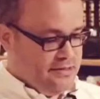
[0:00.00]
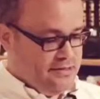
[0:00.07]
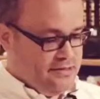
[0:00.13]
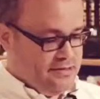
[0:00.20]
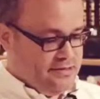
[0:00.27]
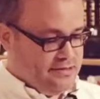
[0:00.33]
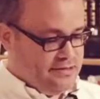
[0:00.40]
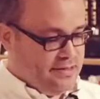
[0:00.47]

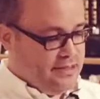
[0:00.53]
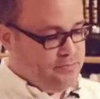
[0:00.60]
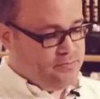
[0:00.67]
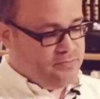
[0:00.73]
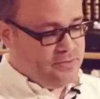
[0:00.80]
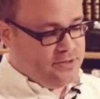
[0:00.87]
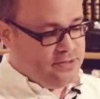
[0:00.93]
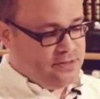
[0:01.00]
Taleb
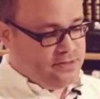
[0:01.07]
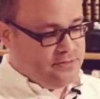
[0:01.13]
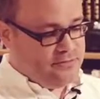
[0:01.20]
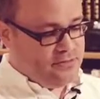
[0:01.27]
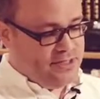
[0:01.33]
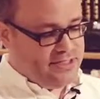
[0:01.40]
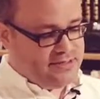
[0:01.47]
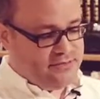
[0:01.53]

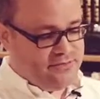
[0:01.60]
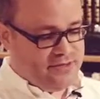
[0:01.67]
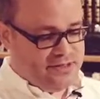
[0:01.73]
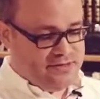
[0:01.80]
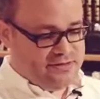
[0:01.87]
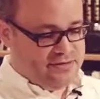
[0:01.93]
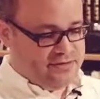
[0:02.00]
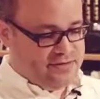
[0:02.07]

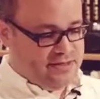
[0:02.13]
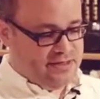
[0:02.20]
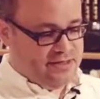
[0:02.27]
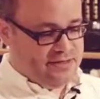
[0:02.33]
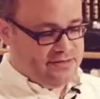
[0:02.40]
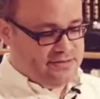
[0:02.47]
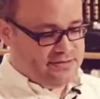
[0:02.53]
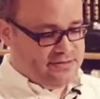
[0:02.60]
classifies
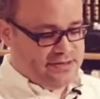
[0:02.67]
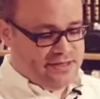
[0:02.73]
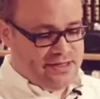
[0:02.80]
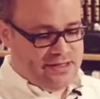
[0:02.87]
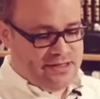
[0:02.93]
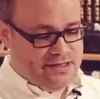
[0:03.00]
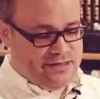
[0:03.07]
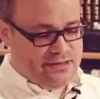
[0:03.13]
things
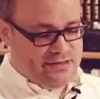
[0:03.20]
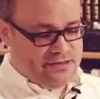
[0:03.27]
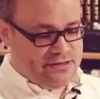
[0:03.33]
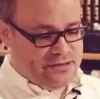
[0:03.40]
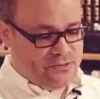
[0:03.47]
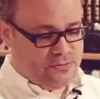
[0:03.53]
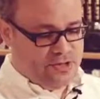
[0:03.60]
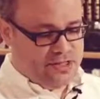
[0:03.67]

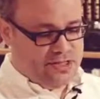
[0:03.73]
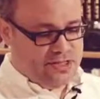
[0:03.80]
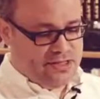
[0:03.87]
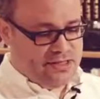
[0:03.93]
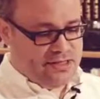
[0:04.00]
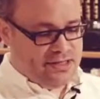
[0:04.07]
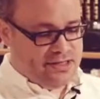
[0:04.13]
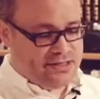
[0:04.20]
in
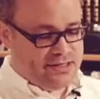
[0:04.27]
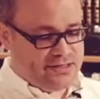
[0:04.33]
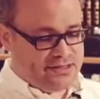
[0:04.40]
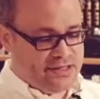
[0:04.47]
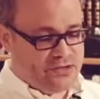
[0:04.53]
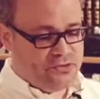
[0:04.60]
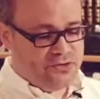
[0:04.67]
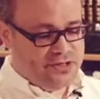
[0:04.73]
3
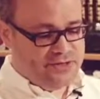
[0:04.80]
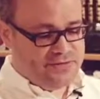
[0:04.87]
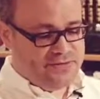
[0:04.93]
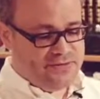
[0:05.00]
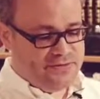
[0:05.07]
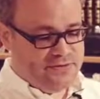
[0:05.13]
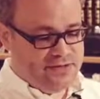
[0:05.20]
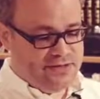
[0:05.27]

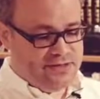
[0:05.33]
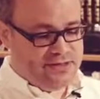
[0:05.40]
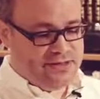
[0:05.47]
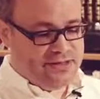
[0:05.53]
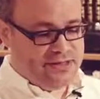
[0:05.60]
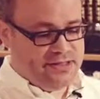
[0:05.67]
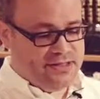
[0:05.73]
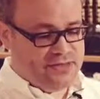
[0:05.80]
categories. There
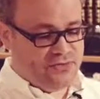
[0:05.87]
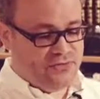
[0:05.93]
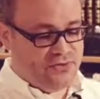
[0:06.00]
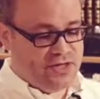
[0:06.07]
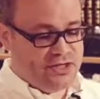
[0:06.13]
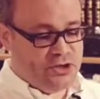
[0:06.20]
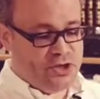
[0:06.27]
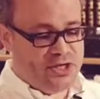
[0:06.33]
is
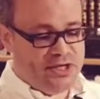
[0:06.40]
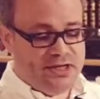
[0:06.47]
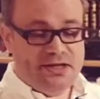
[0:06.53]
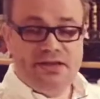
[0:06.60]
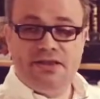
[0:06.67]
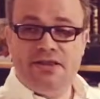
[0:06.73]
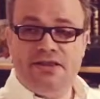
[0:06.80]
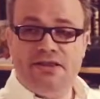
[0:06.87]

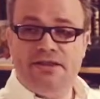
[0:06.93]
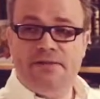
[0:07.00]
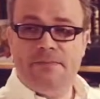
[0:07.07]
fragile,